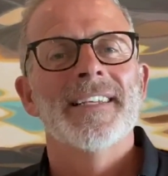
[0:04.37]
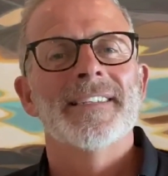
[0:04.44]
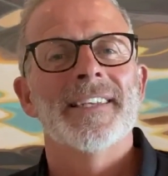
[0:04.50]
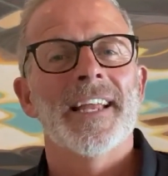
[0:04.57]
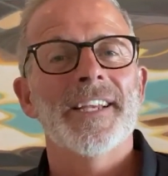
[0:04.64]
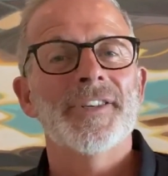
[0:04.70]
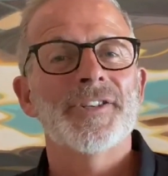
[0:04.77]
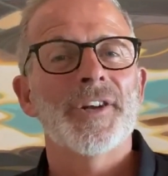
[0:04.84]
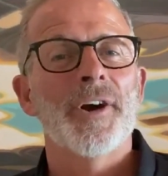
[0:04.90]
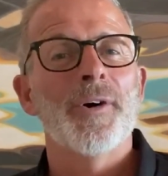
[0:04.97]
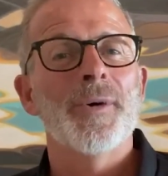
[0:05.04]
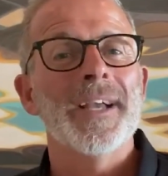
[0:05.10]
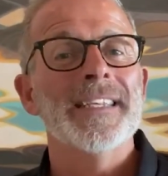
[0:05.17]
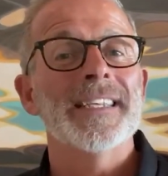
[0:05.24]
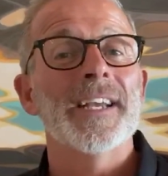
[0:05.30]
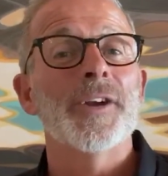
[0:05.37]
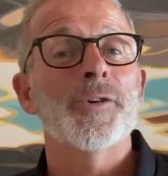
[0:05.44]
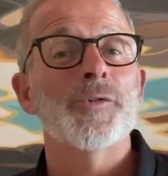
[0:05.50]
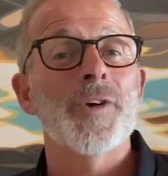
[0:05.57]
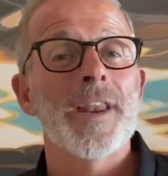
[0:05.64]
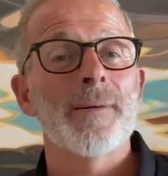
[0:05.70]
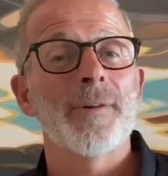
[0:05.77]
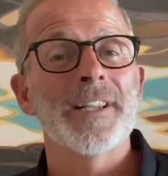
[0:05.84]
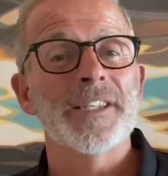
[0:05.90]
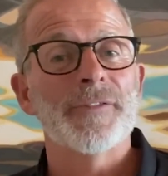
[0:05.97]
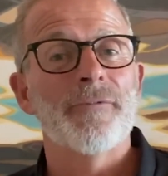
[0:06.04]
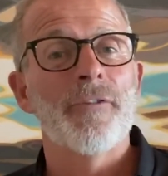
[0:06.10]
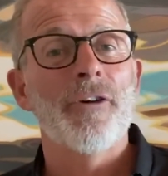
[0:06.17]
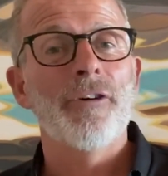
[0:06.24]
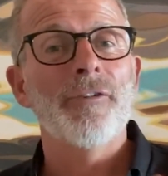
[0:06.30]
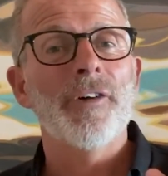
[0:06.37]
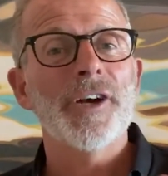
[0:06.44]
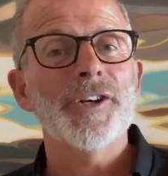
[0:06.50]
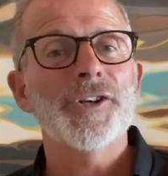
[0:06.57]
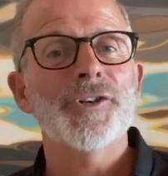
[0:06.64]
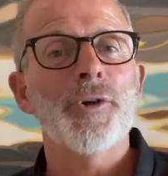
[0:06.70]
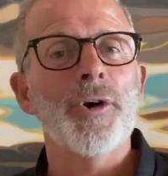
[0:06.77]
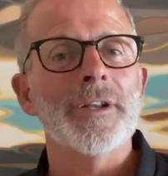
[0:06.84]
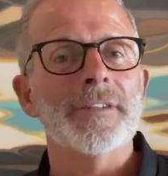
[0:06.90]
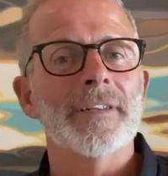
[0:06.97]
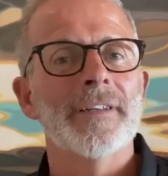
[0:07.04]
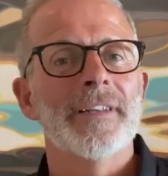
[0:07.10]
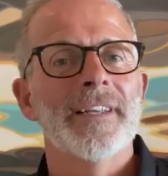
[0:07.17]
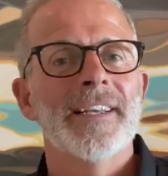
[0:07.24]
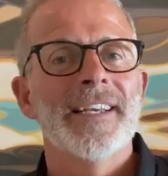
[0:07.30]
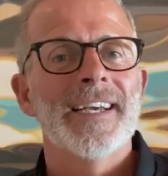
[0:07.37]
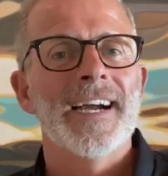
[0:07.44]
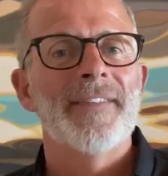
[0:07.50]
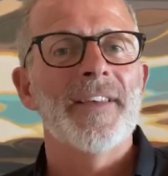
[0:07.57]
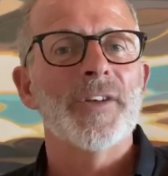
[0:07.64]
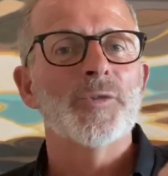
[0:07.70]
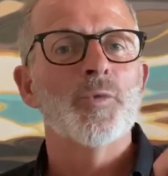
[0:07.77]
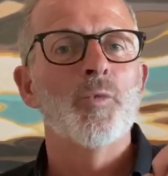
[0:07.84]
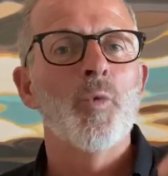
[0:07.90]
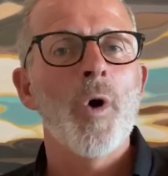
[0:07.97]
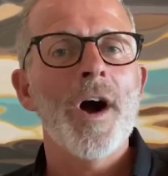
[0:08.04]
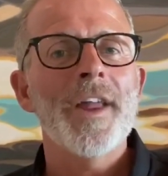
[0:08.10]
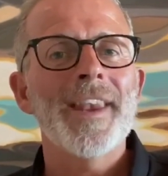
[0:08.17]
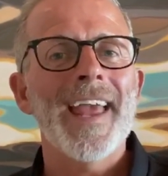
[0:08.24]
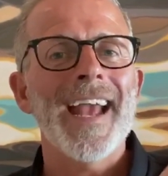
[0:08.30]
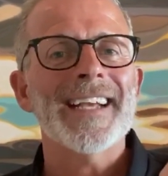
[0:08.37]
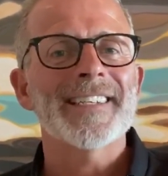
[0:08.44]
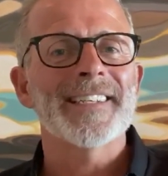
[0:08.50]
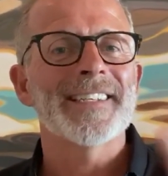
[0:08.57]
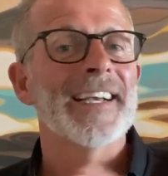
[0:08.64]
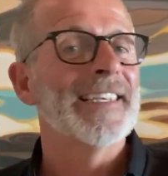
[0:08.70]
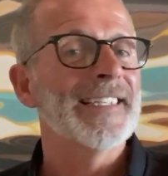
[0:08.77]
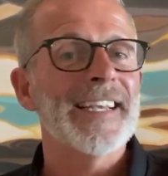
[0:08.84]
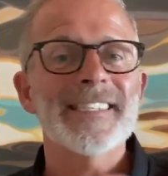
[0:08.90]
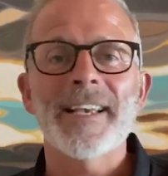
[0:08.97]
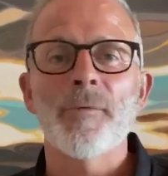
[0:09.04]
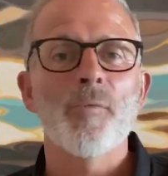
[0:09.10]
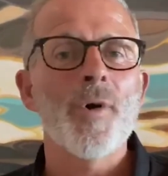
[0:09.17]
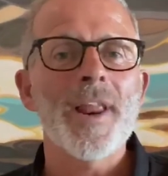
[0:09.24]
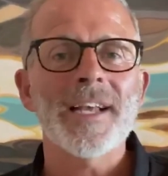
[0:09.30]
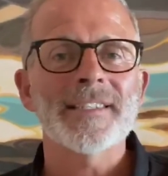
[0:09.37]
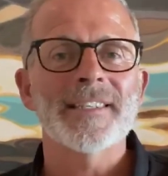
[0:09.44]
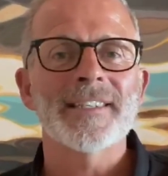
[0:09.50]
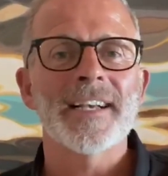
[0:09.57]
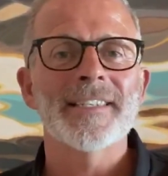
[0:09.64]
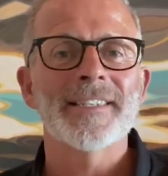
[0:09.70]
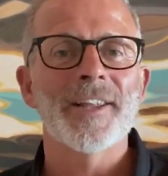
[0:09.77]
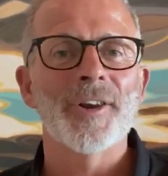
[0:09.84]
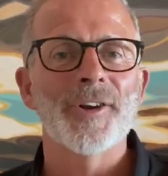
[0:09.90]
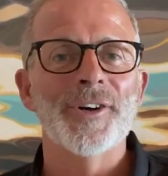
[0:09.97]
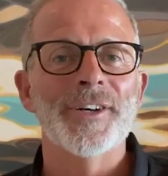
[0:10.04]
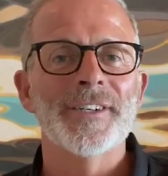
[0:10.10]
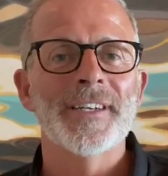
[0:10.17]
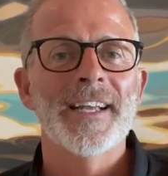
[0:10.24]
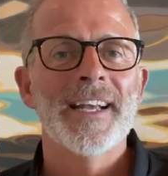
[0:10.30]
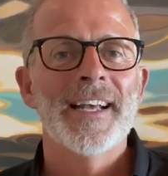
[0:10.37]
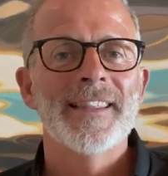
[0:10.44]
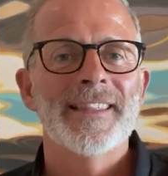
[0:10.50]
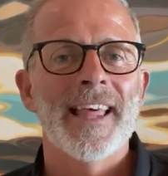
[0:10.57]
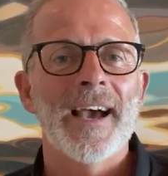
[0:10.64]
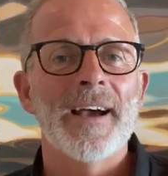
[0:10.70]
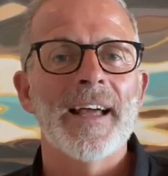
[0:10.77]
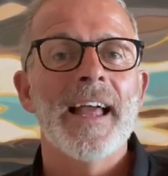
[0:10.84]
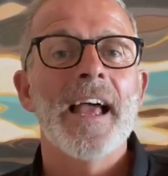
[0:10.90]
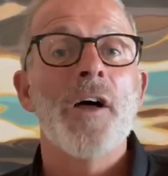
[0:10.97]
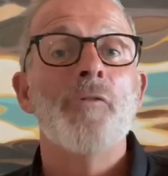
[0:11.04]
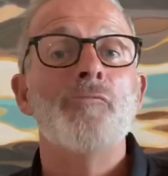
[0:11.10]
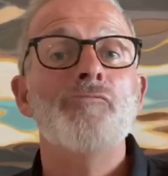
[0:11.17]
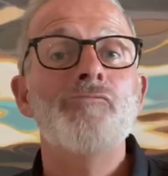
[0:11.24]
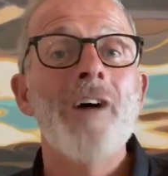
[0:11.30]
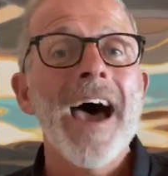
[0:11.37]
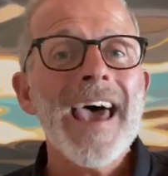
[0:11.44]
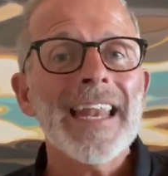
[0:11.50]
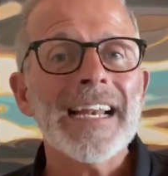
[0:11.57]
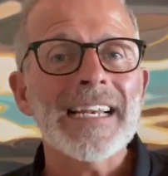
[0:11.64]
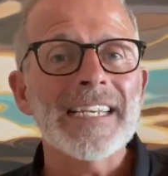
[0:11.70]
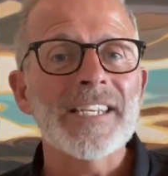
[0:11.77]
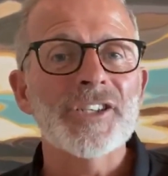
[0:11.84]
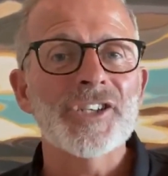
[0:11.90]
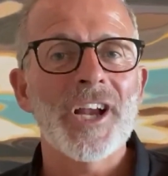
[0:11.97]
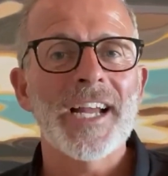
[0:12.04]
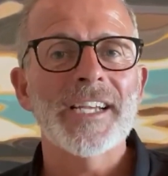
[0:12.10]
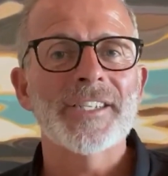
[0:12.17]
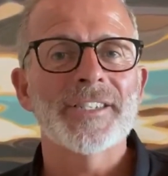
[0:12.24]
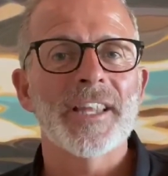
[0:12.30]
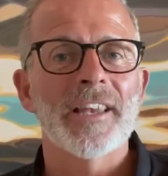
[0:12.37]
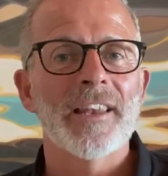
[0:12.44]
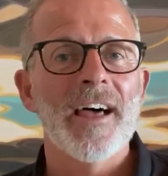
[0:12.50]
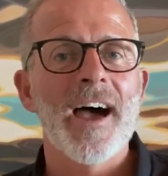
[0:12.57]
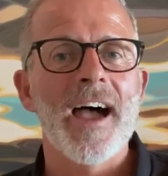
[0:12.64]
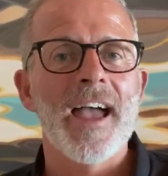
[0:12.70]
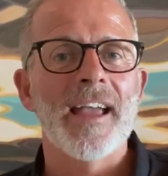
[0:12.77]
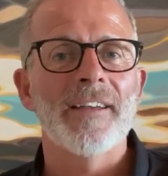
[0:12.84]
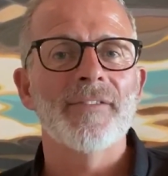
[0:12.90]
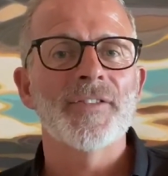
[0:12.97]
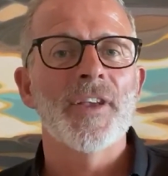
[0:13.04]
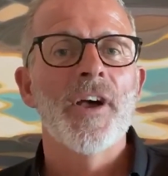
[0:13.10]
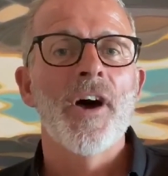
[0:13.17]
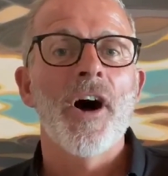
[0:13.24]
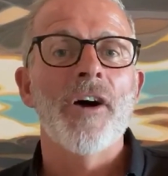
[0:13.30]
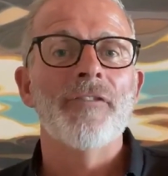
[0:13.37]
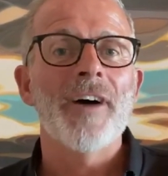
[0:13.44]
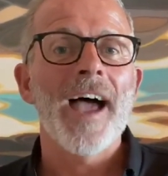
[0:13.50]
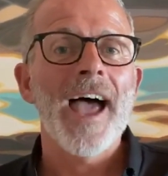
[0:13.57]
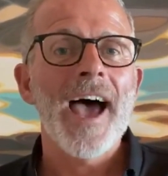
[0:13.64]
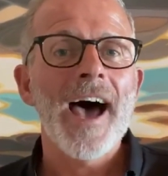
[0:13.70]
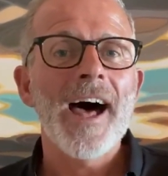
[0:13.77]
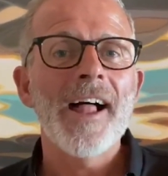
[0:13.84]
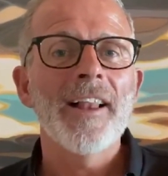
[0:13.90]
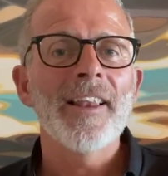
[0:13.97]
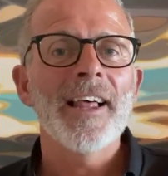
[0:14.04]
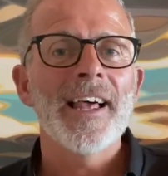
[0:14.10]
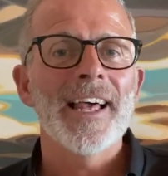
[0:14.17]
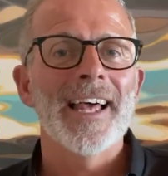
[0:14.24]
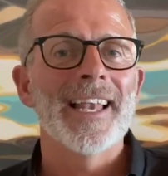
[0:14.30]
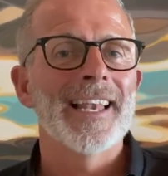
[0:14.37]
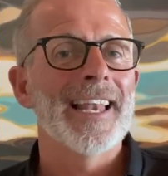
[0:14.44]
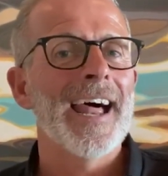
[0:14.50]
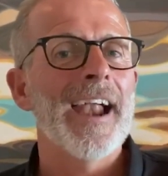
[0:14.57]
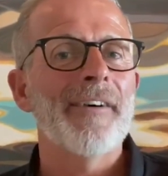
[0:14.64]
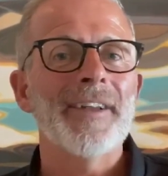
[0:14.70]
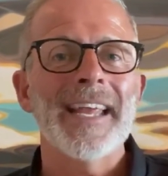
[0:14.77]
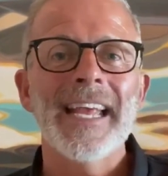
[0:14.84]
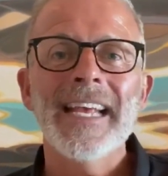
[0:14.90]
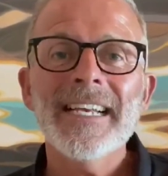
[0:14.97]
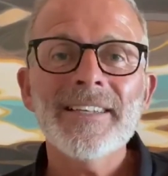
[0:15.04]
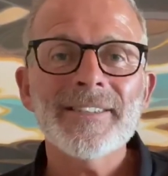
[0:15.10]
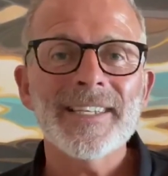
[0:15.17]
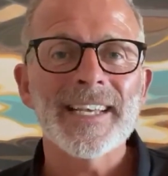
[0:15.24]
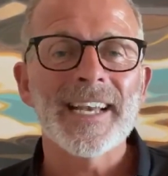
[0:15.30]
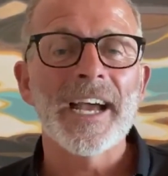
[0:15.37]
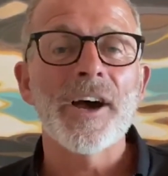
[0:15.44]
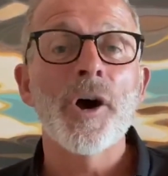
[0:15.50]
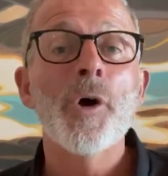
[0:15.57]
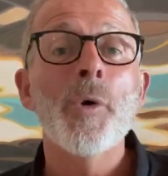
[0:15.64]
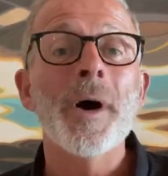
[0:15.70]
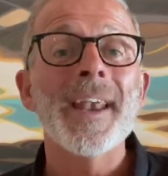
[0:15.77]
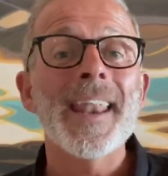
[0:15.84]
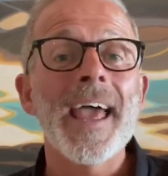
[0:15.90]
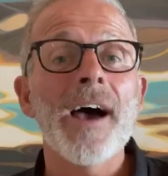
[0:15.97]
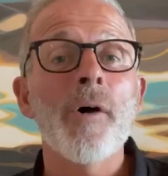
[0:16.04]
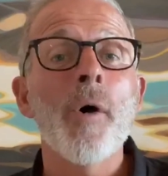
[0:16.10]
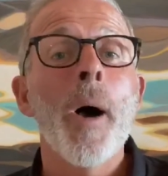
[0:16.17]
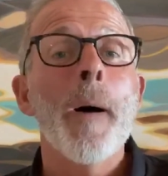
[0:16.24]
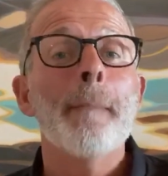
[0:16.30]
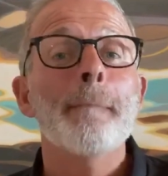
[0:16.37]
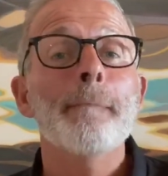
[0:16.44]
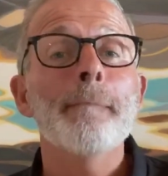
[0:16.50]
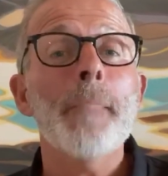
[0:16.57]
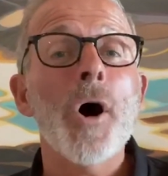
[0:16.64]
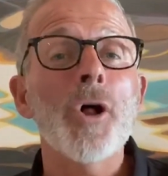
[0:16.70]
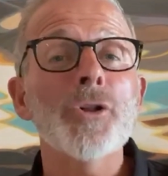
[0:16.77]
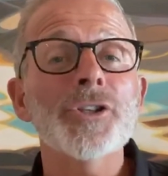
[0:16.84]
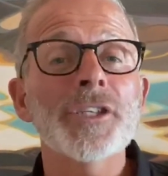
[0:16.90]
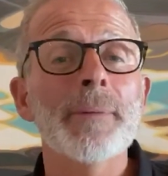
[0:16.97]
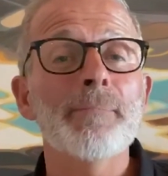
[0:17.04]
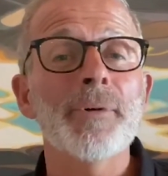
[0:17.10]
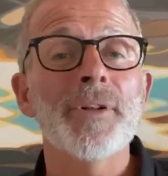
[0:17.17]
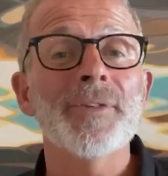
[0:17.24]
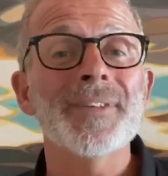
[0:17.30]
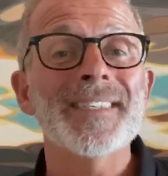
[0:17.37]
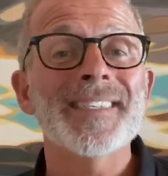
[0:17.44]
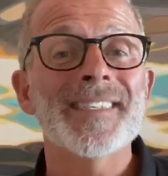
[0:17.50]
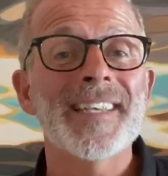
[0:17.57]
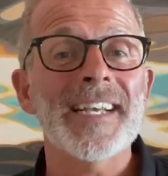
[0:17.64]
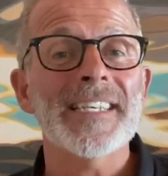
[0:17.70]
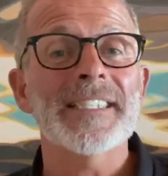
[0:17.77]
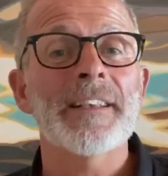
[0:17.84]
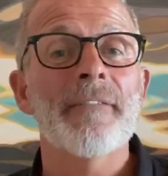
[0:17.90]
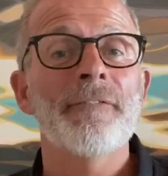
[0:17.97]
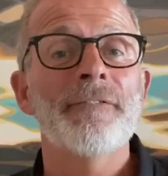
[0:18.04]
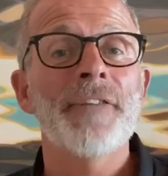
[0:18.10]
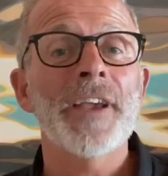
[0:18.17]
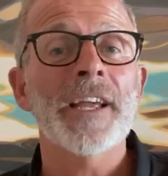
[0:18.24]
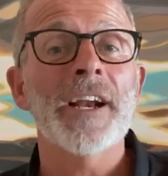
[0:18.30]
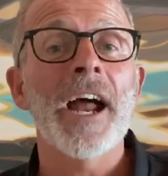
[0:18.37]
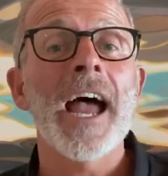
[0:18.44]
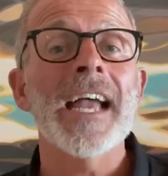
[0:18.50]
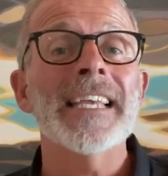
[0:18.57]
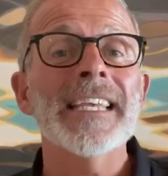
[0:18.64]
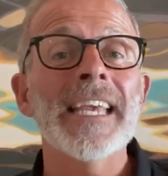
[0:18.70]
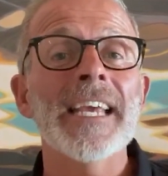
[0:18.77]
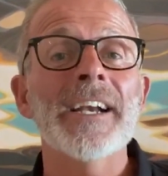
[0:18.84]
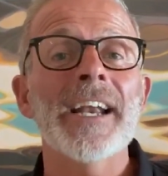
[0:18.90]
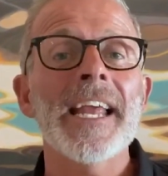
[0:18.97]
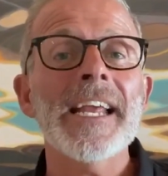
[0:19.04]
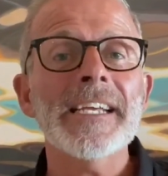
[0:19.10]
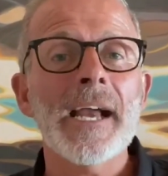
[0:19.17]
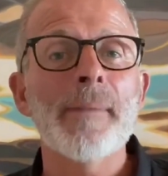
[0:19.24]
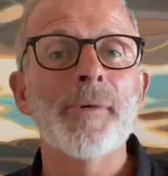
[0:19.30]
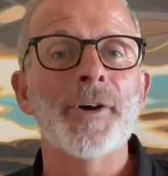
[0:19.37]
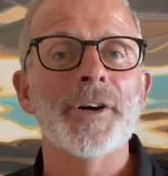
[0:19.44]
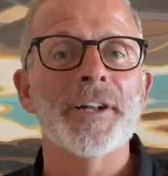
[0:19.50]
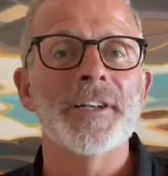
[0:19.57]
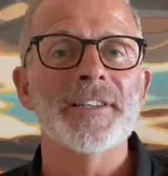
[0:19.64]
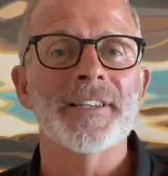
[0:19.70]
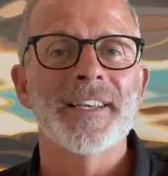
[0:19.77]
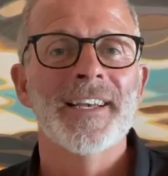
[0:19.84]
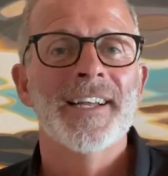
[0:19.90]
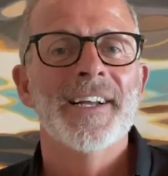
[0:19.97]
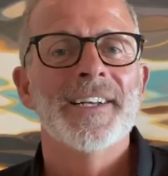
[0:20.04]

Today's show is incredible. It's very, very short, and there's one exercise, that's it, one exercise to learn that radically changed the lives of Allan and Lari Hilzinger, who are now multiple six-figure-a-year income earners.